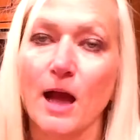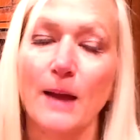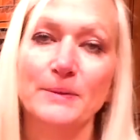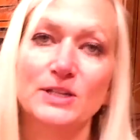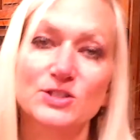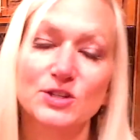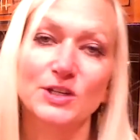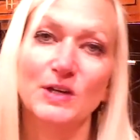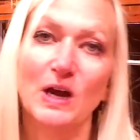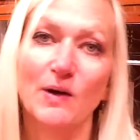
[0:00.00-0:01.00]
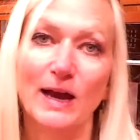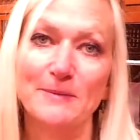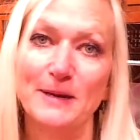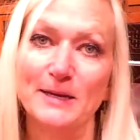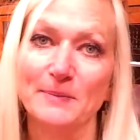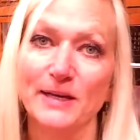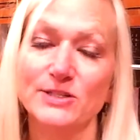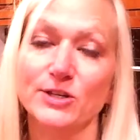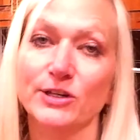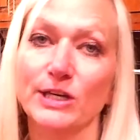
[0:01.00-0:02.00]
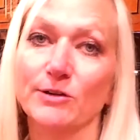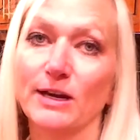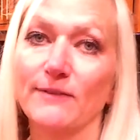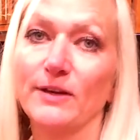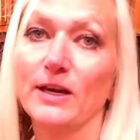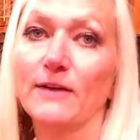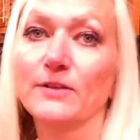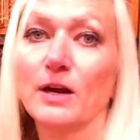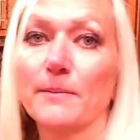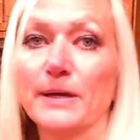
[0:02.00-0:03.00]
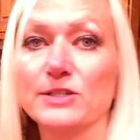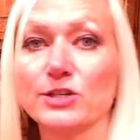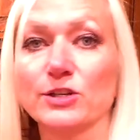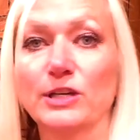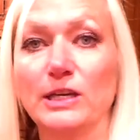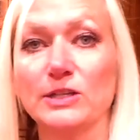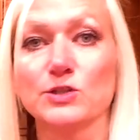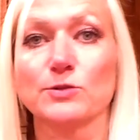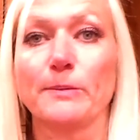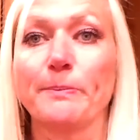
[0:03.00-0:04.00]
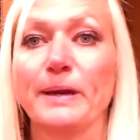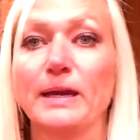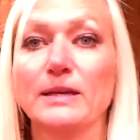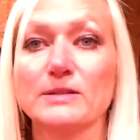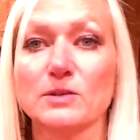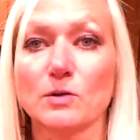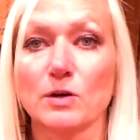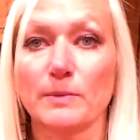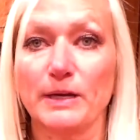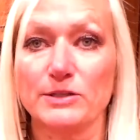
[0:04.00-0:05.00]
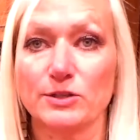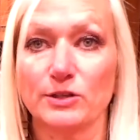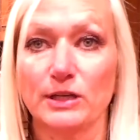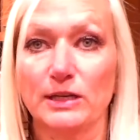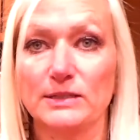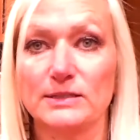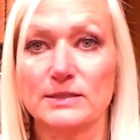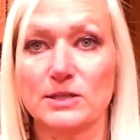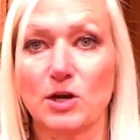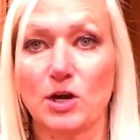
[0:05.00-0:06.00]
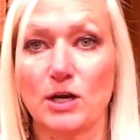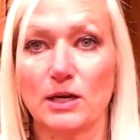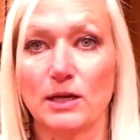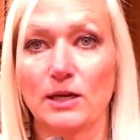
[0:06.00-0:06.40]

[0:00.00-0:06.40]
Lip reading: I'm going to show you how I make my turkey gravy. I've got my turkey drippings or my turkey stock.